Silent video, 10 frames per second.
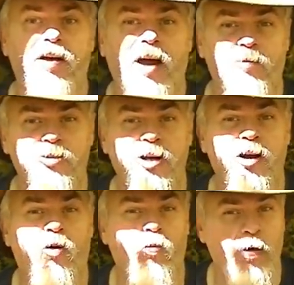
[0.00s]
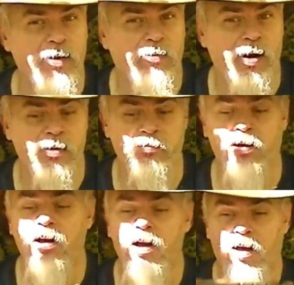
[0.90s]
like I was saying, on wet ground,
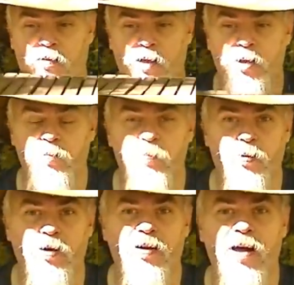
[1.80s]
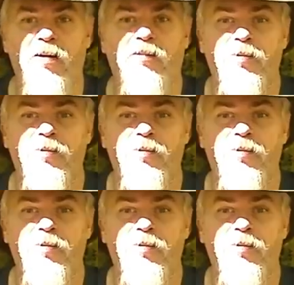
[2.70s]
they could be put down